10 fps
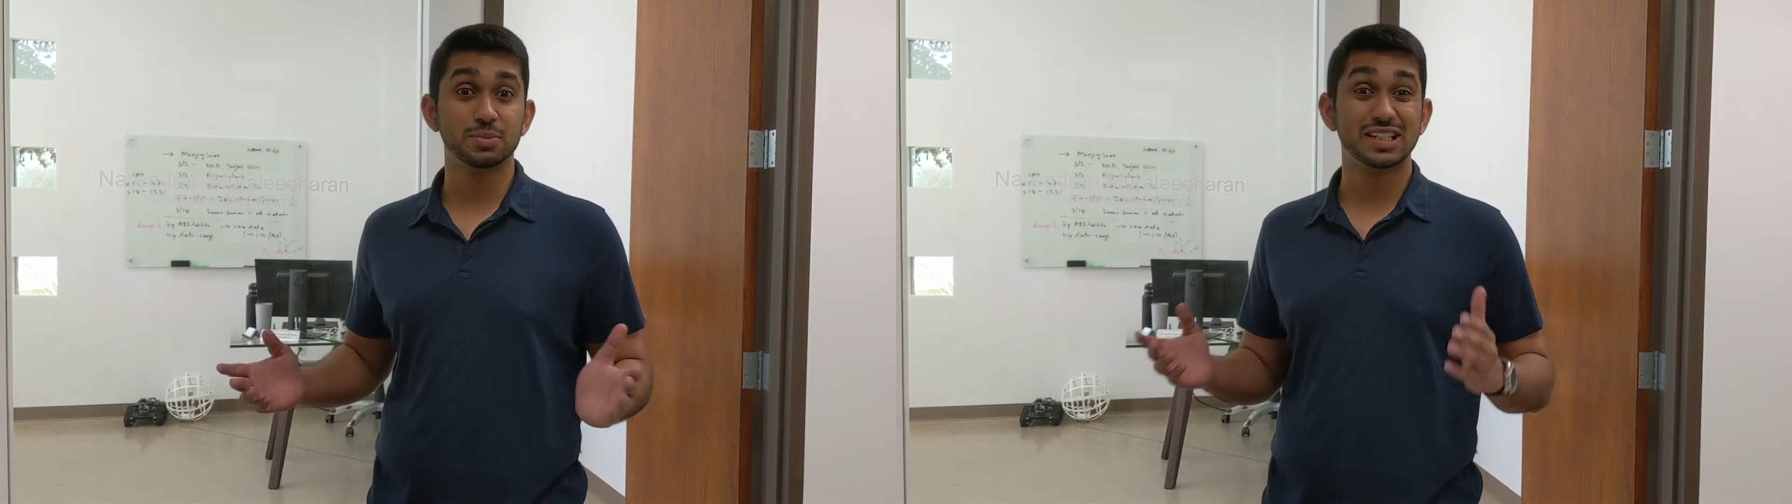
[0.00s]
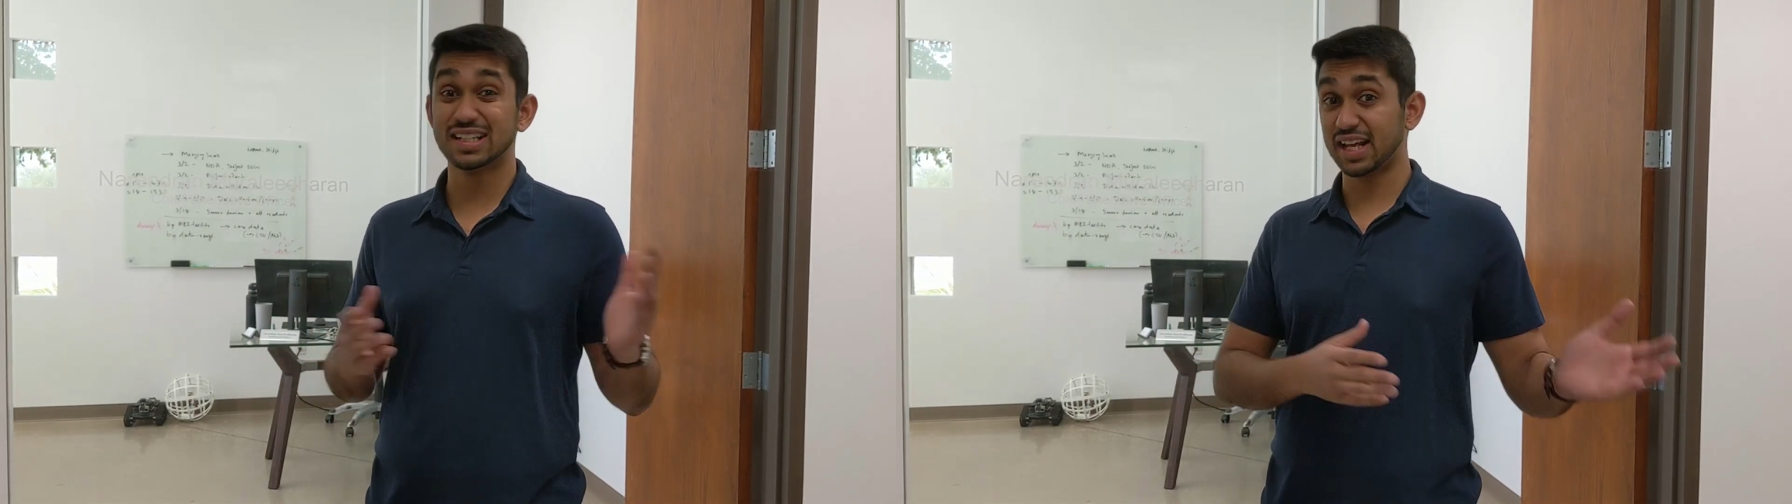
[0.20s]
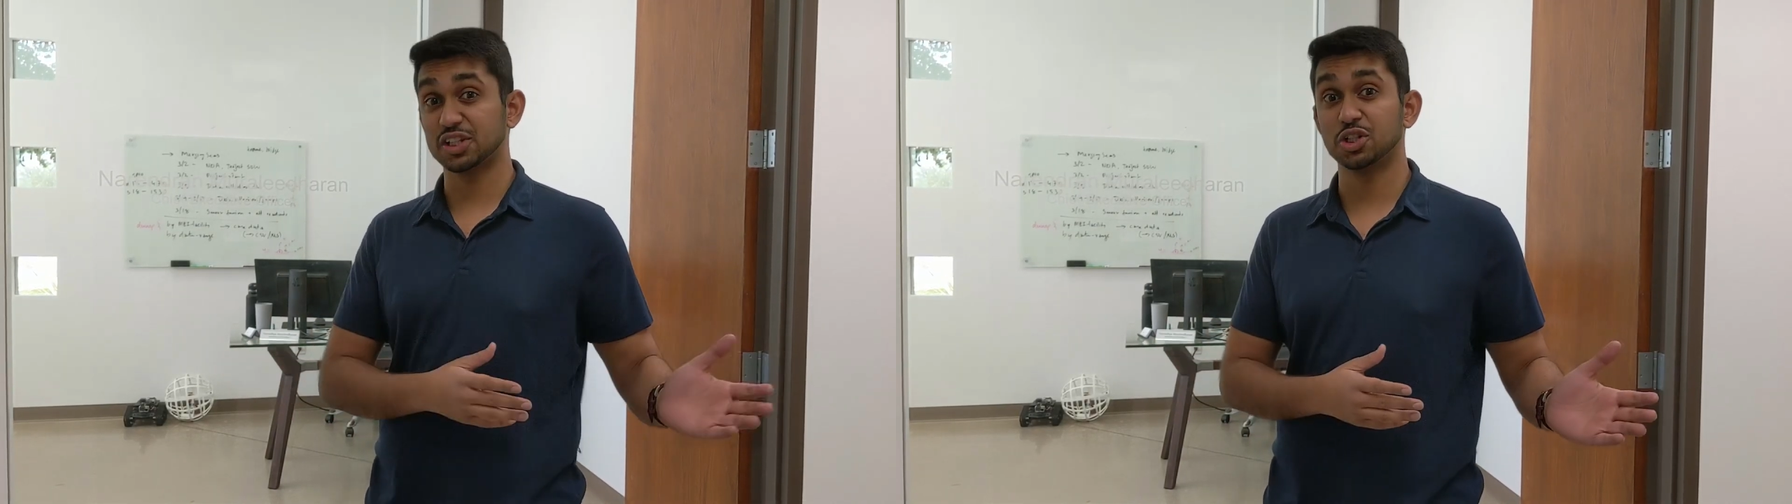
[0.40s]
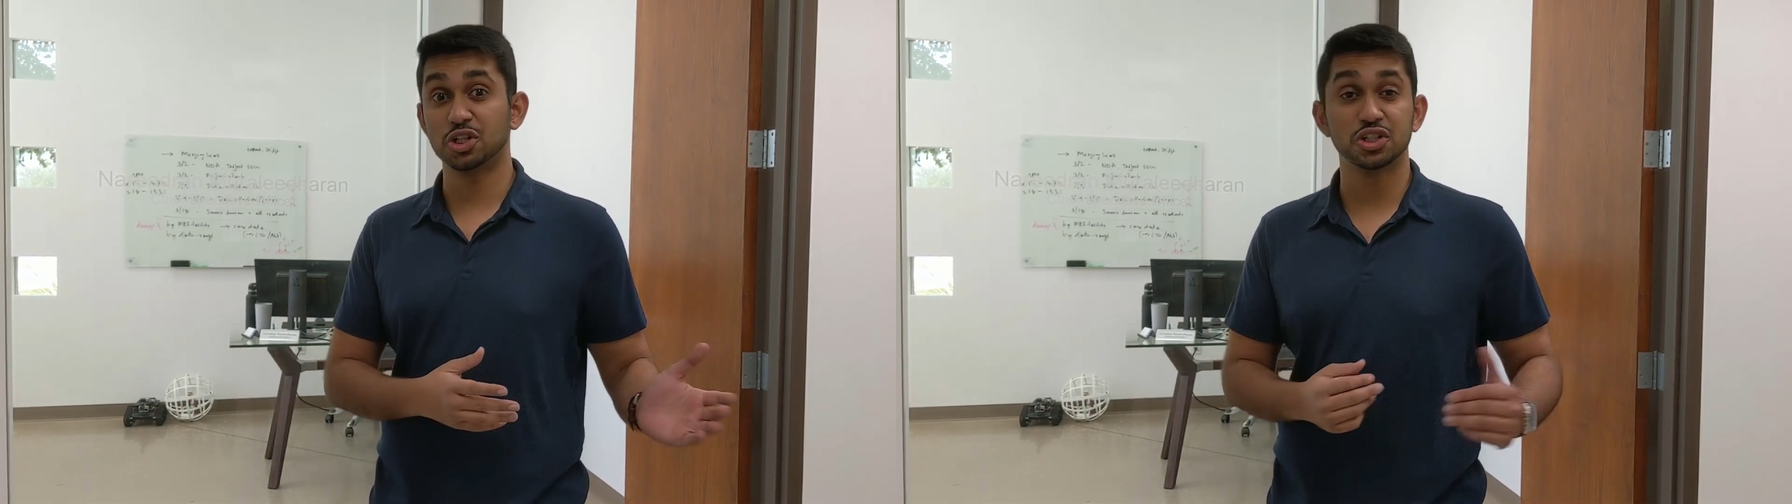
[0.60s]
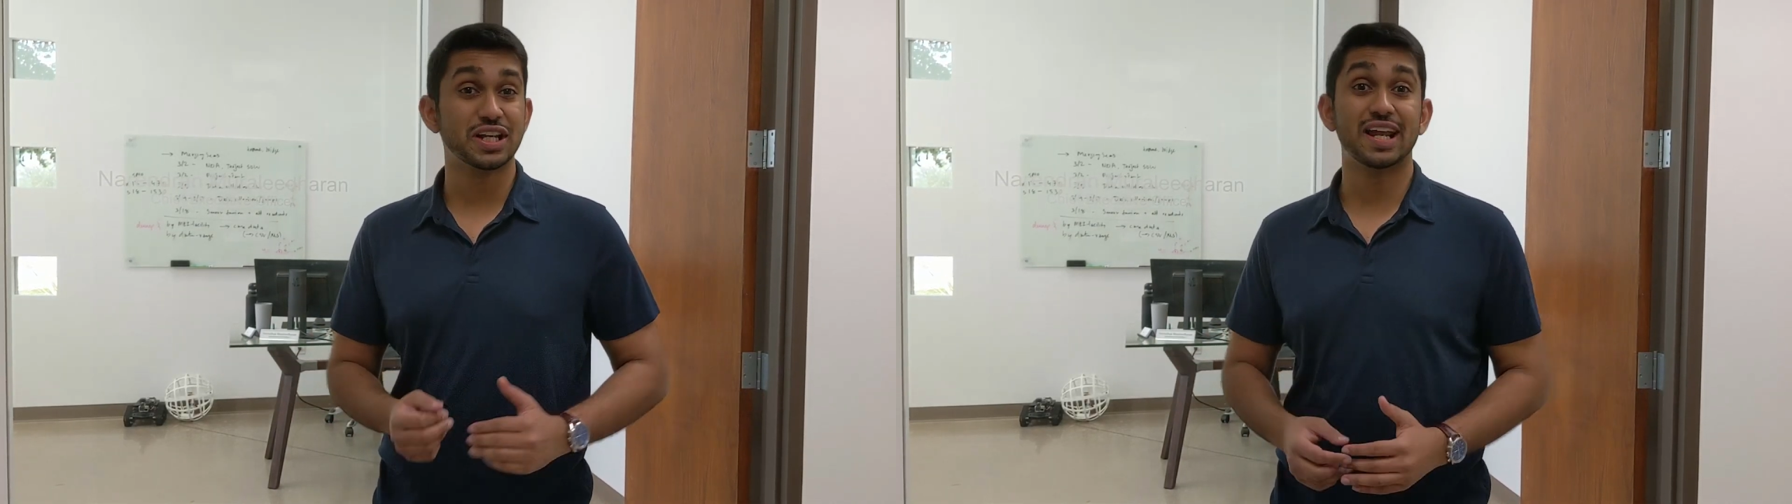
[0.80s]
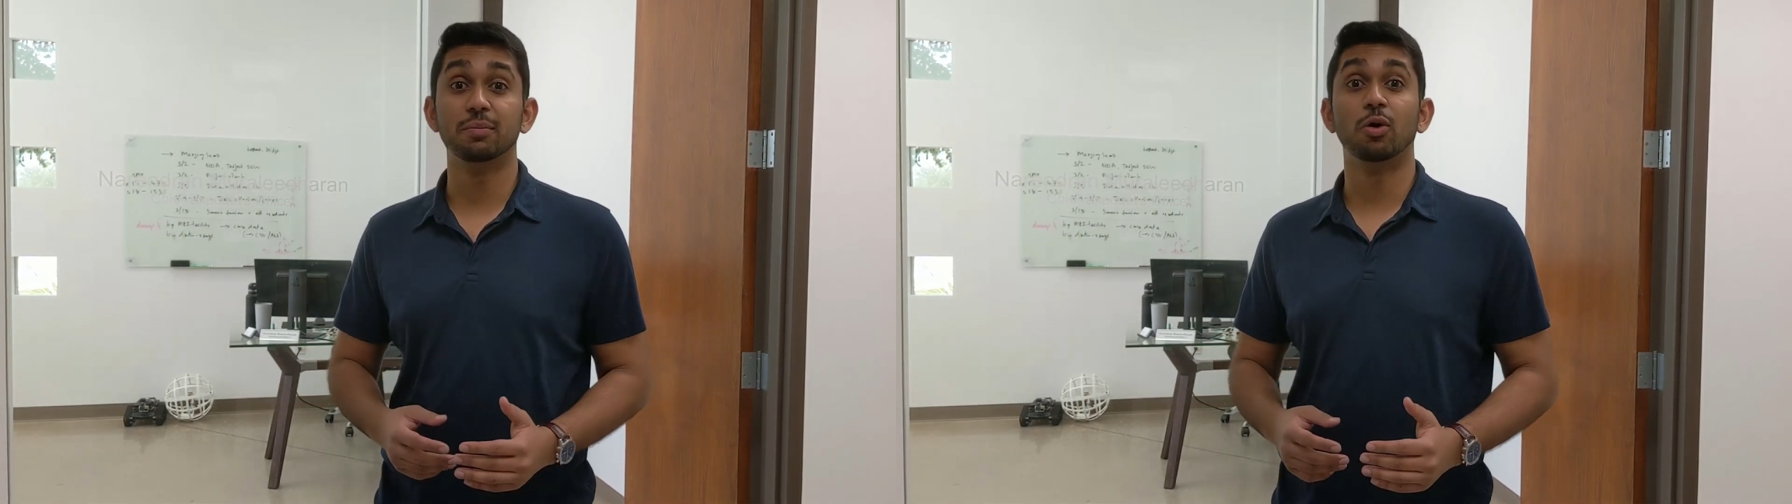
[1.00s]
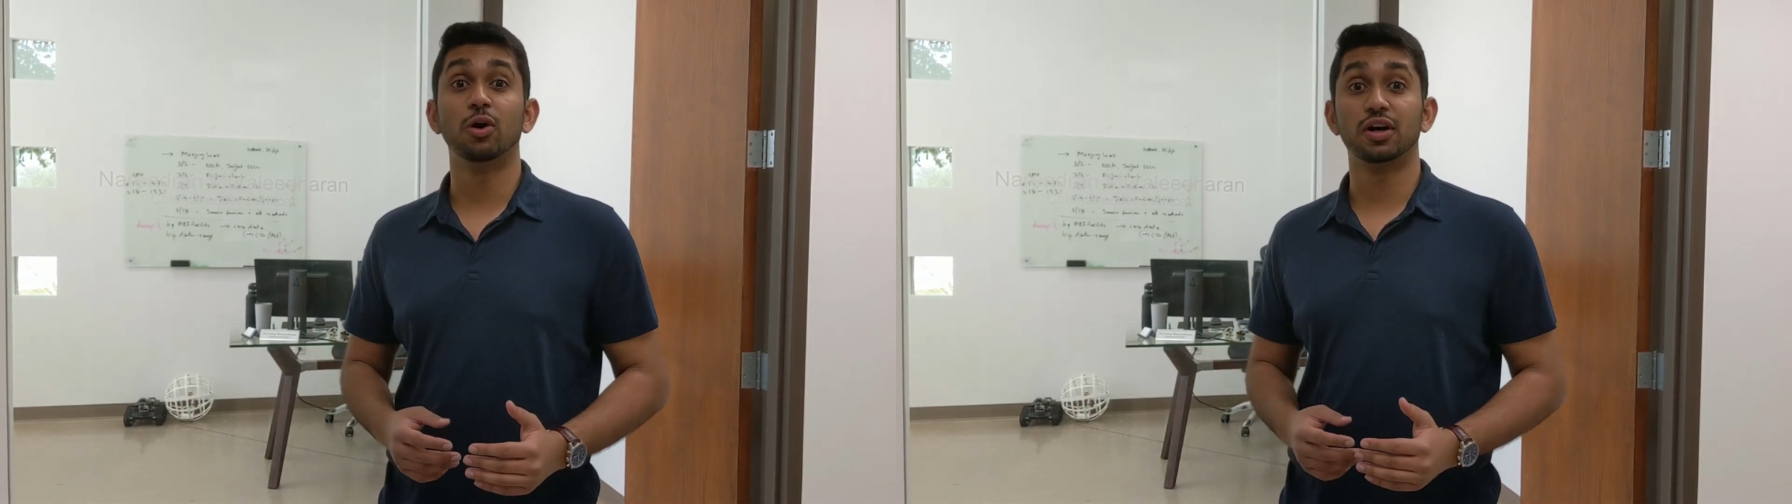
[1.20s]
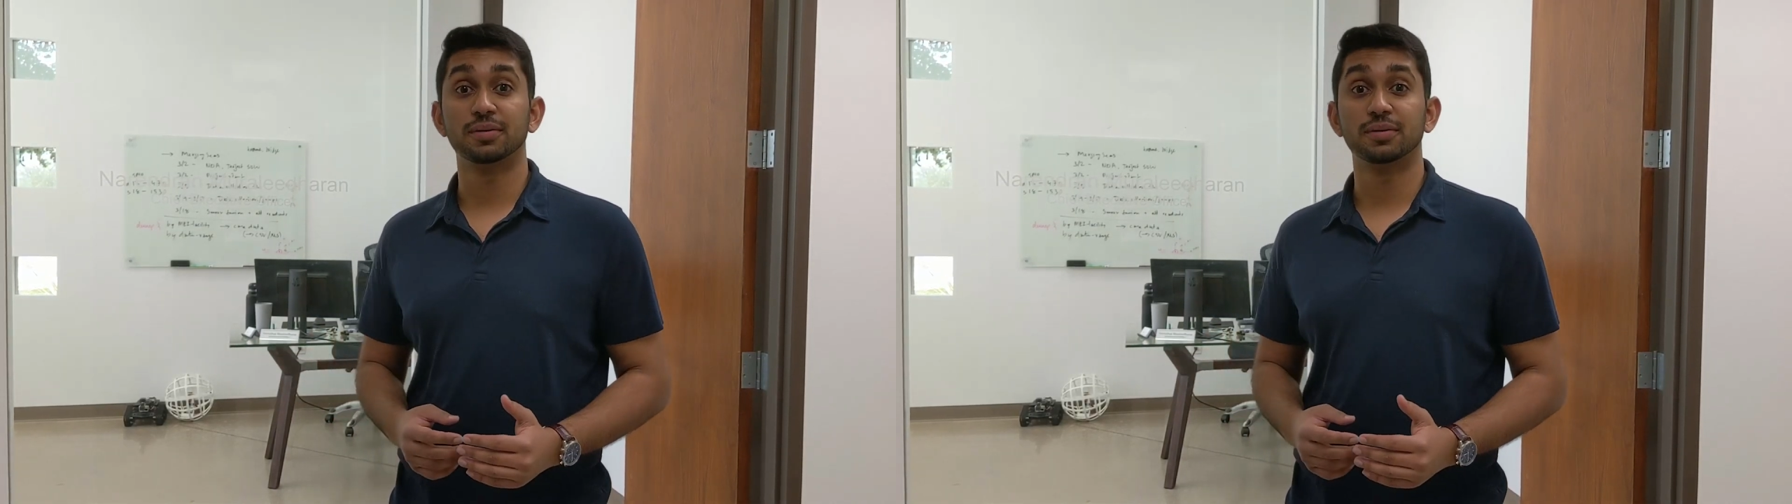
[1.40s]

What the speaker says: indexers, and more.